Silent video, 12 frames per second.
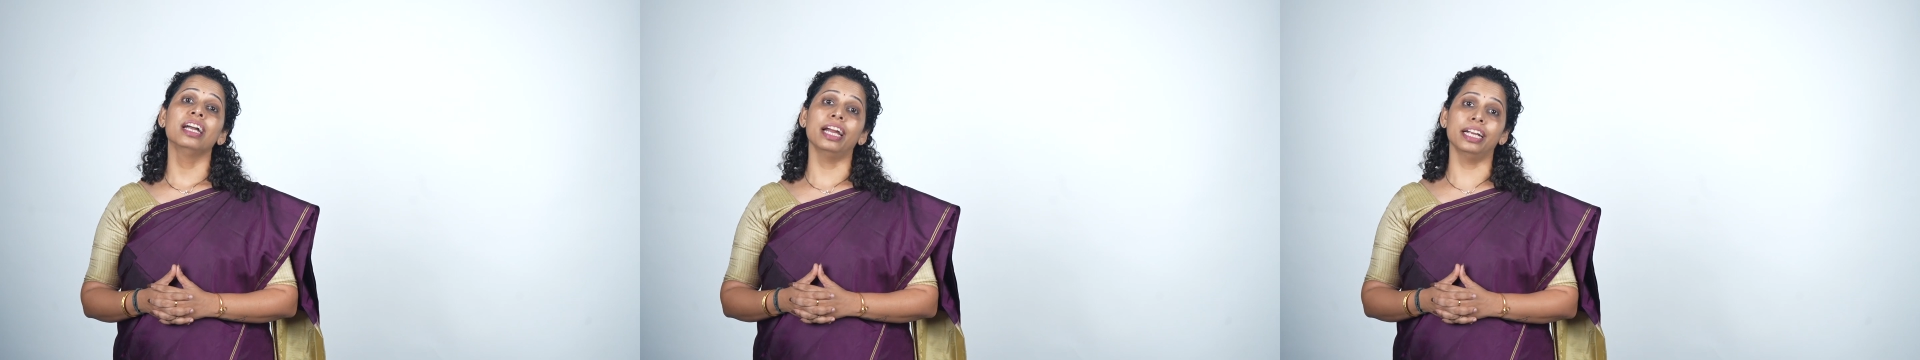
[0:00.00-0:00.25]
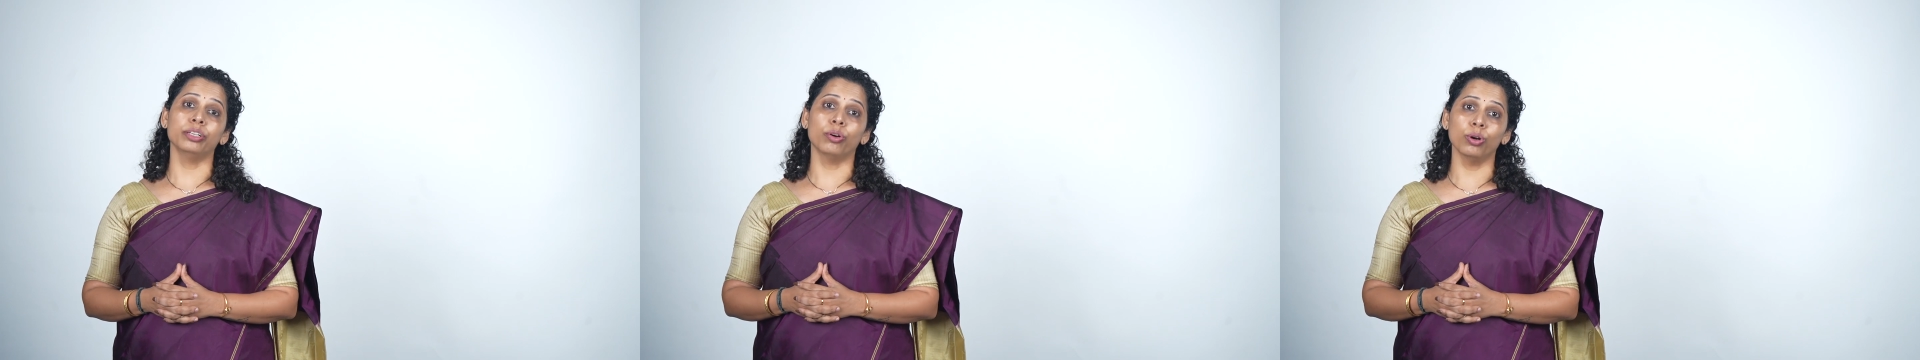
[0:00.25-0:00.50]

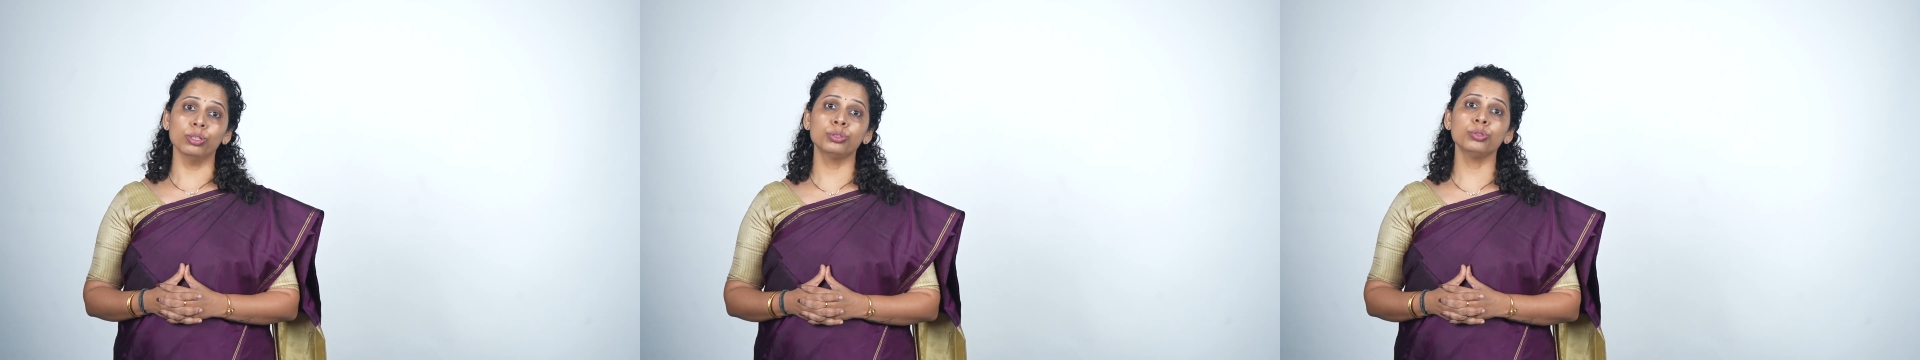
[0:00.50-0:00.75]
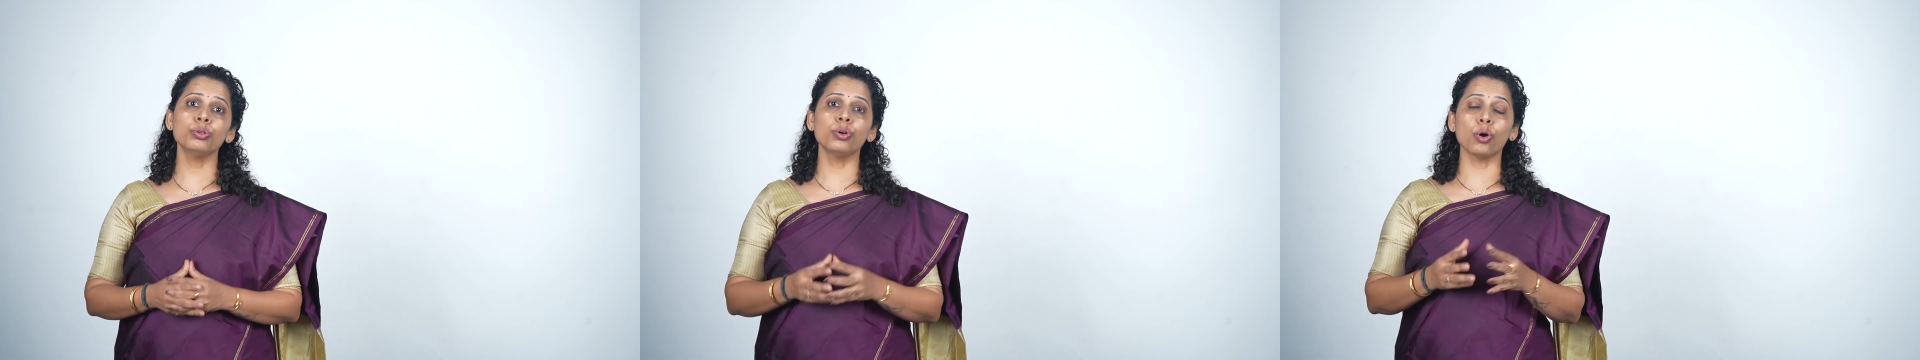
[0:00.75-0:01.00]
and
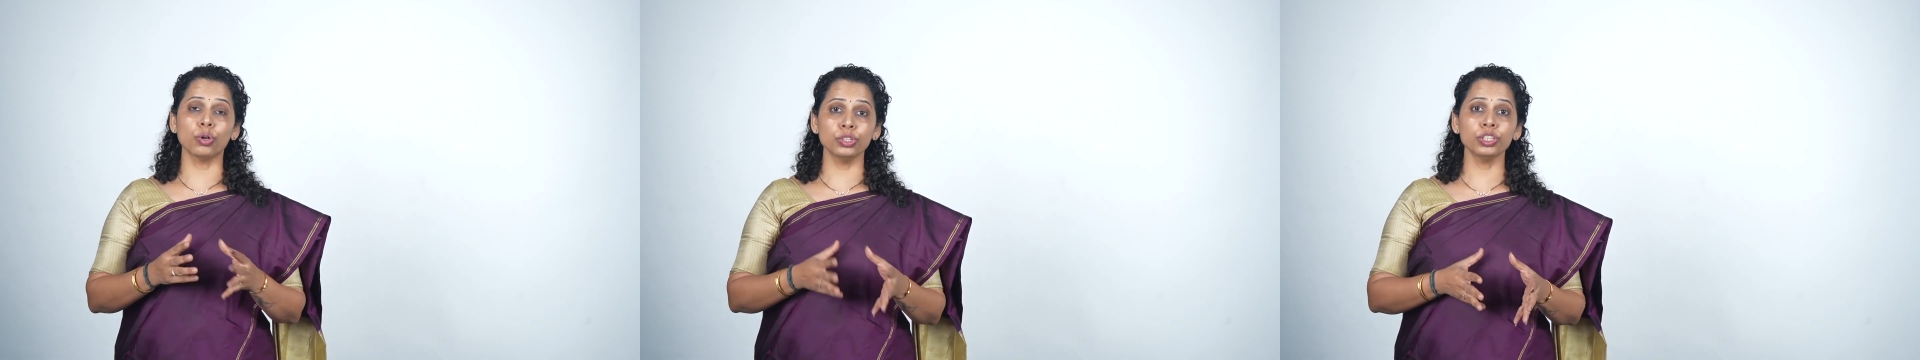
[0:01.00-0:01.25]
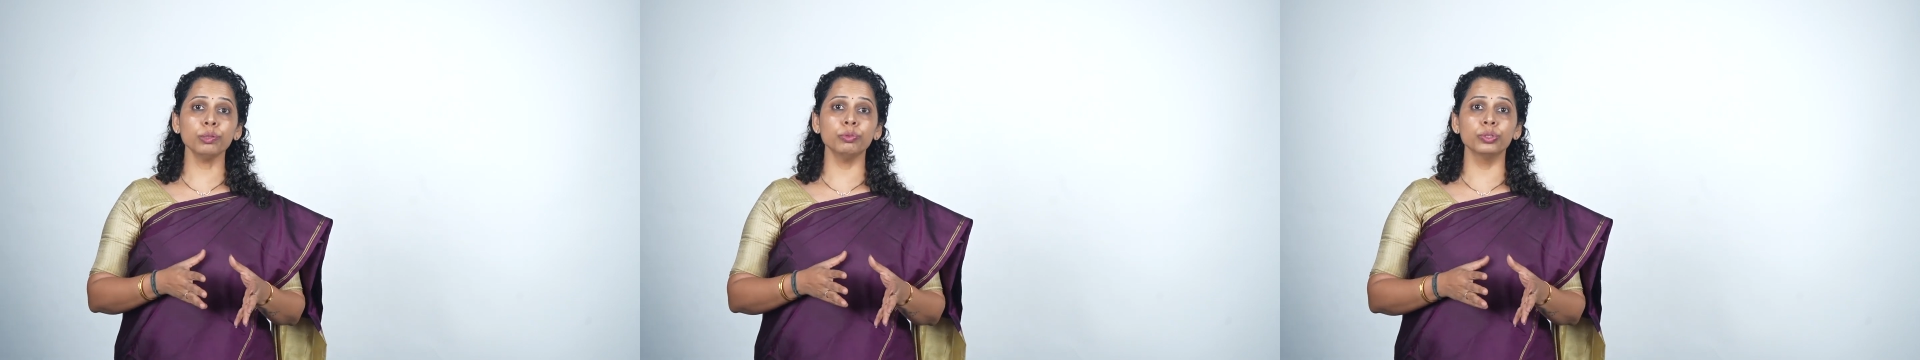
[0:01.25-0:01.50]
also
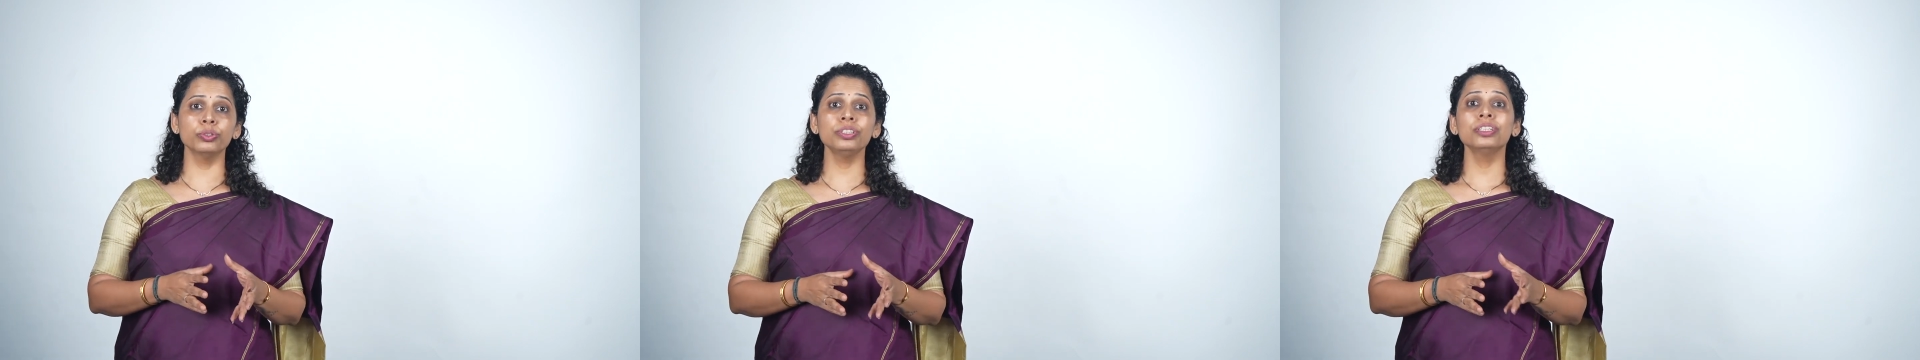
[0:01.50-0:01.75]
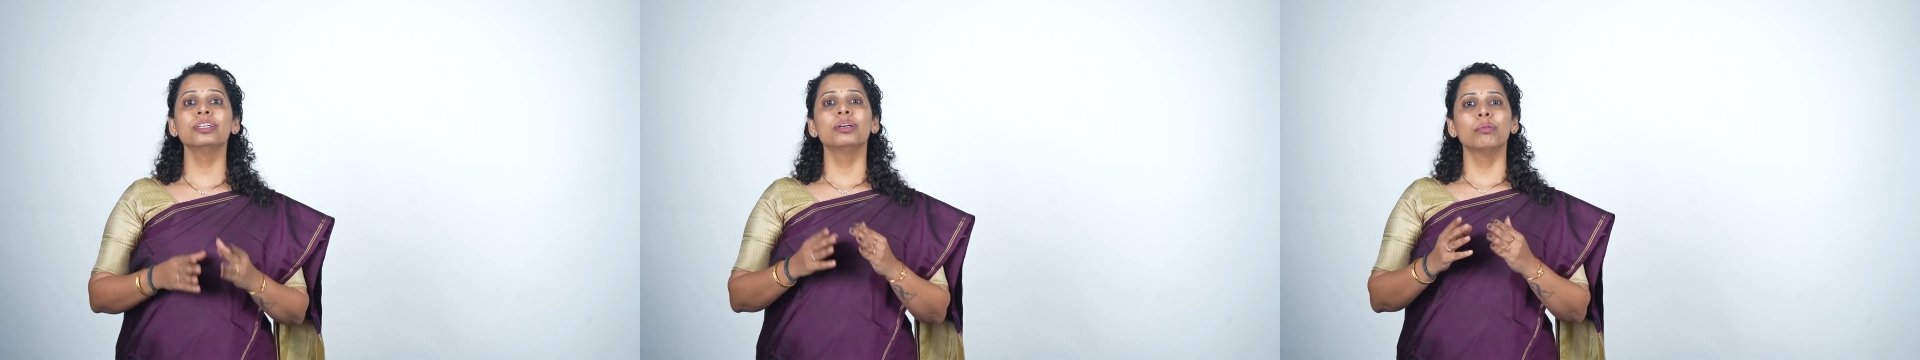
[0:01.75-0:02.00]

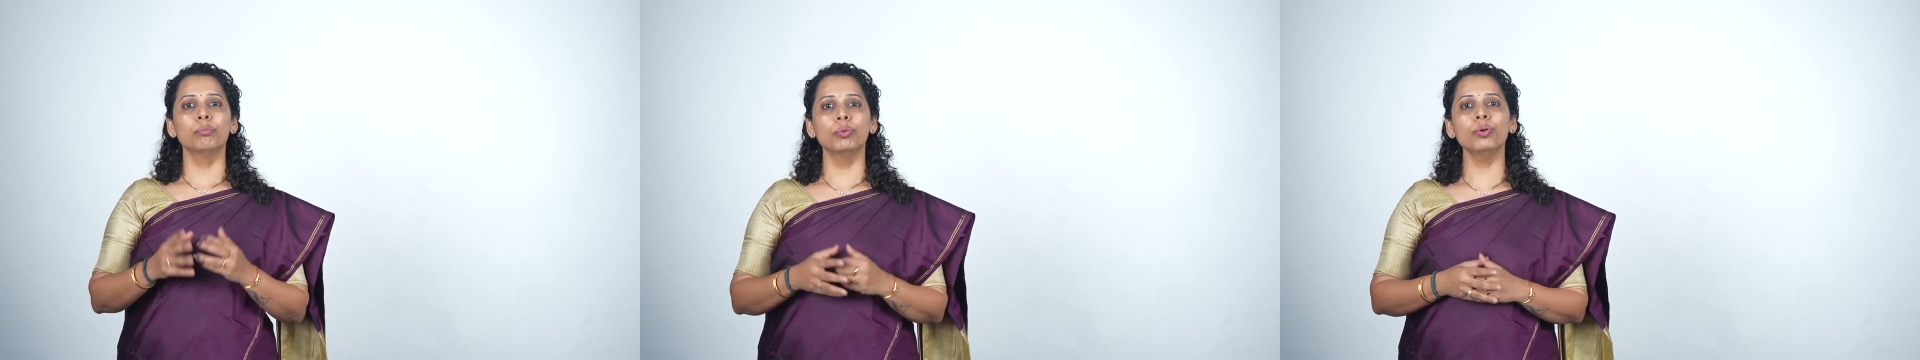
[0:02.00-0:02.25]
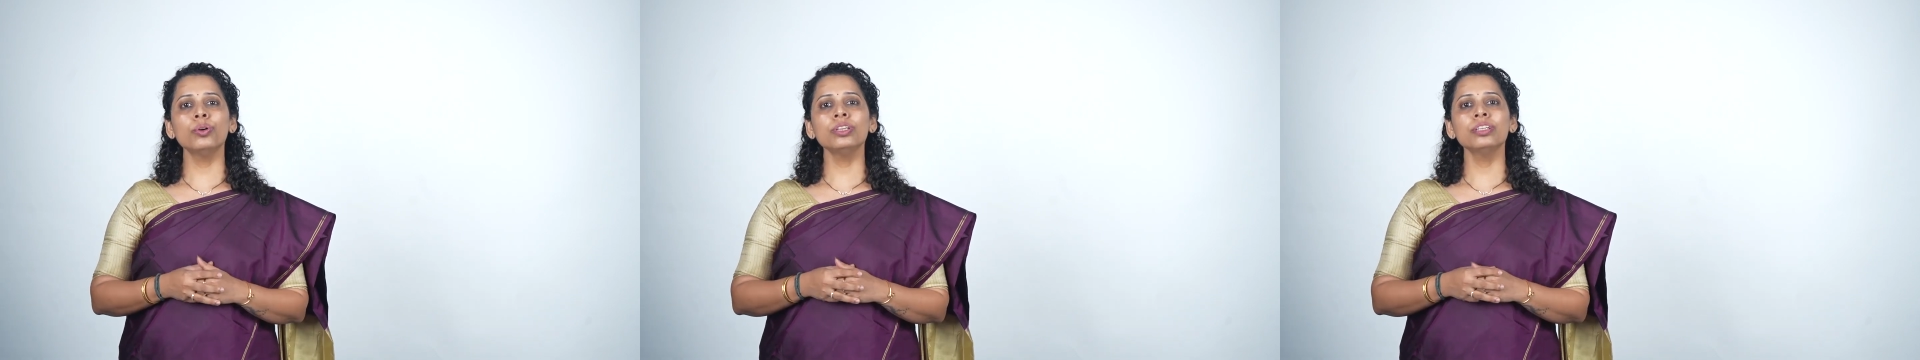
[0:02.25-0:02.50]
contribute
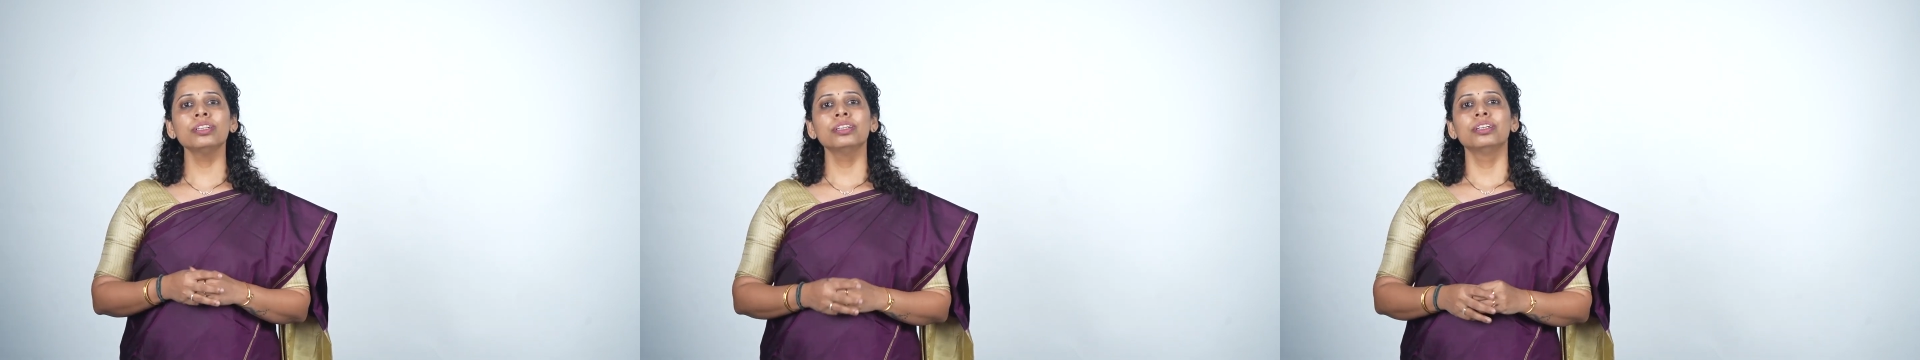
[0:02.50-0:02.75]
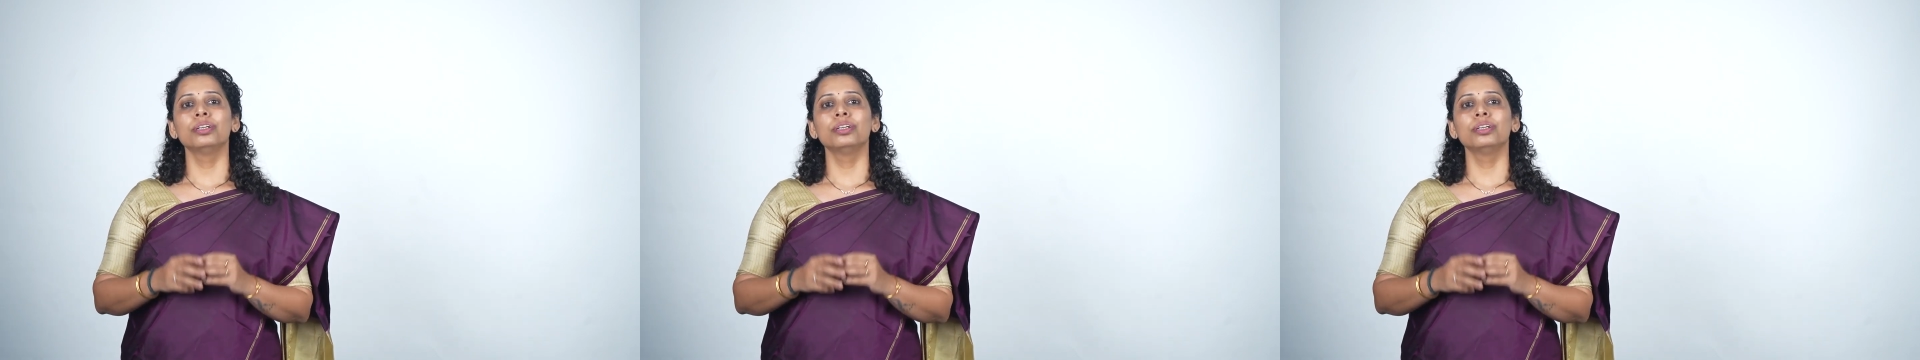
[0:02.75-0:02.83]
both